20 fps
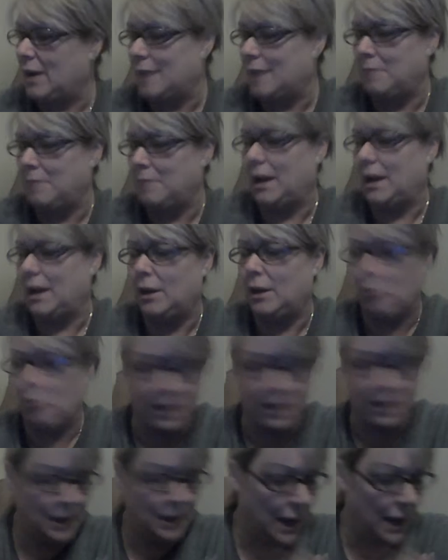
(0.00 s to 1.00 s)
of my, I don't want
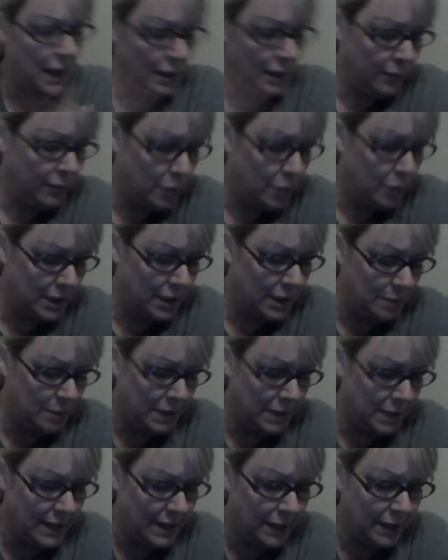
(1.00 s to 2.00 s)
it. I don't even want it in my
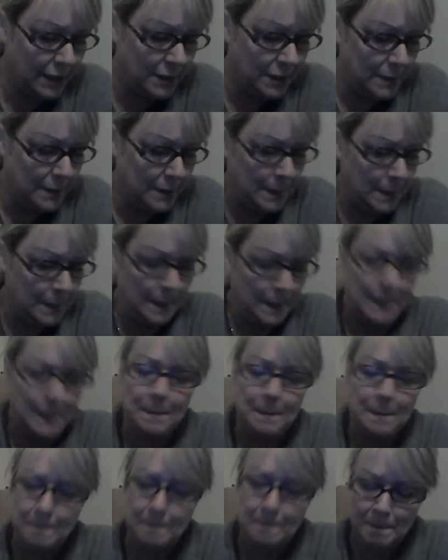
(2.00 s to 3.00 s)
deck.
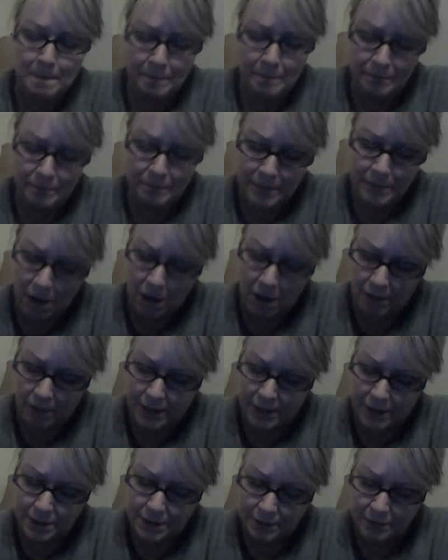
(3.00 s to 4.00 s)
All
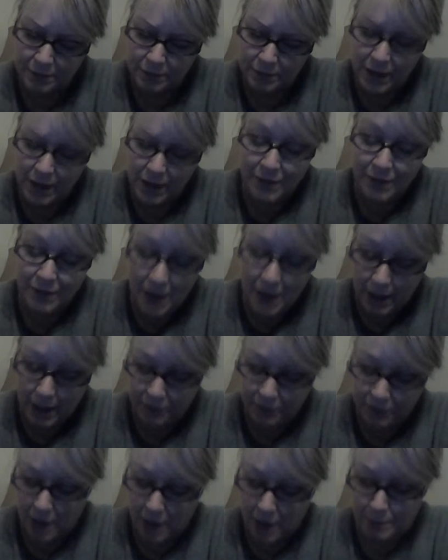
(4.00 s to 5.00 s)
right. You have the 9 of
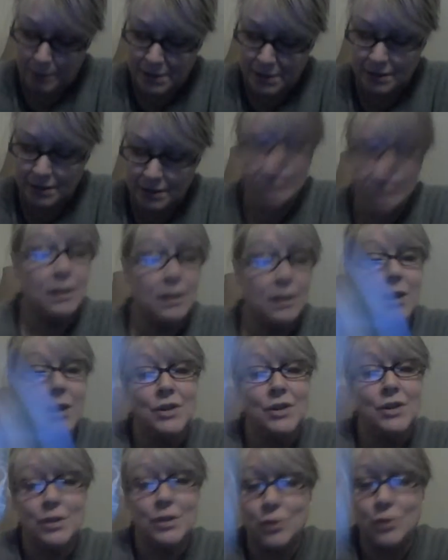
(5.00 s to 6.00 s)
Cups.
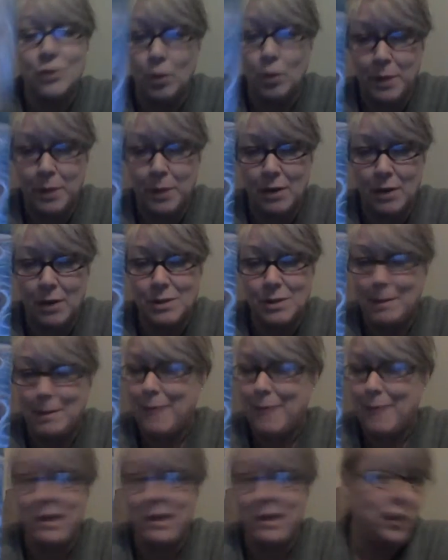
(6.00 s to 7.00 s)
So Scorpios,
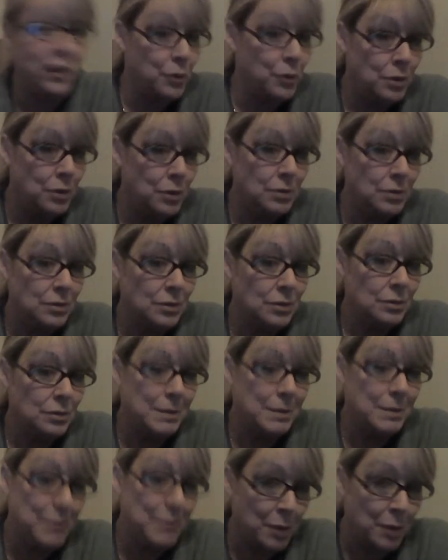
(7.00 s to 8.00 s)
maybe you,
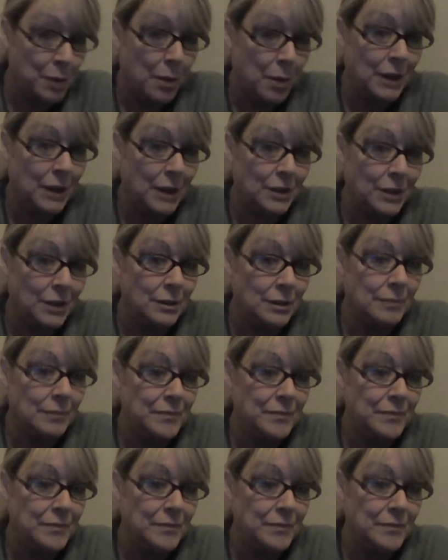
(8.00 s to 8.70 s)
maybe your partner